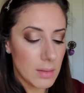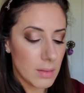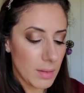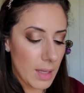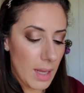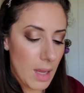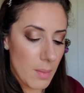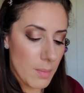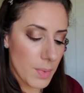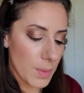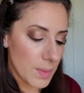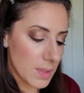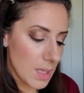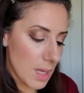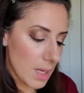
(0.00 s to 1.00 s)
okay, on
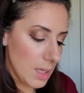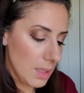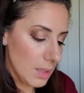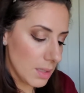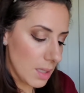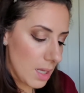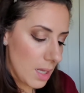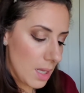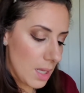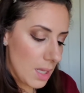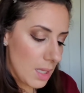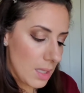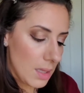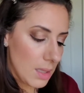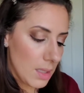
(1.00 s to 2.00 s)
both sides.
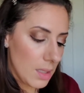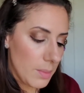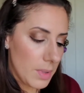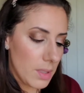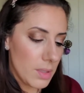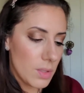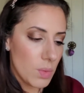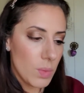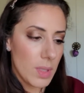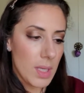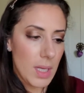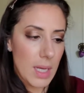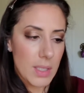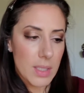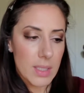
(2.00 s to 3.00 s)
A little bit of
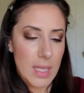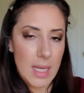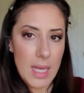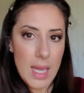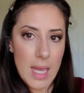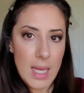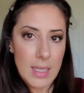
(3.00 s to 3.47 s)
Twig, I just like,